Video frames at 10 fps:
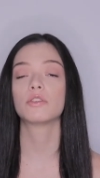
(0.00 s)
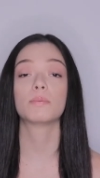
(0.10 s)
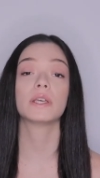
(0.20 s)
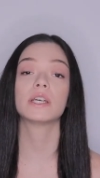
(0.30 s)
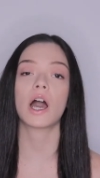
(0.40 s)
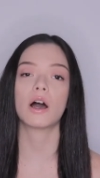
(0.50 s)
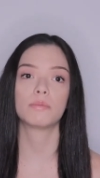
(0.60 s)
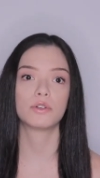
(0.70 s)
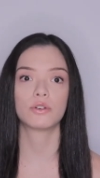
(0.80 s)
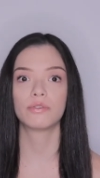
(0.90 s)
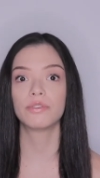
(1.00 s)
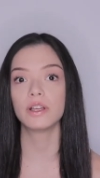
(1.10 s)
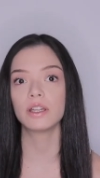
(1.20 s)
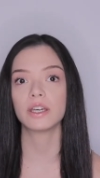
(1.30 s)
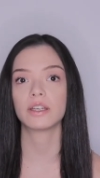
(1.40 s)
speak up your
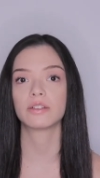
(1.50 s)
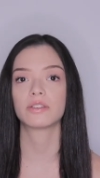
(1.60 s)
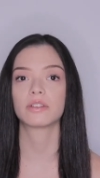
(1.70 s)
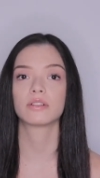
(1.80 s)
feelings.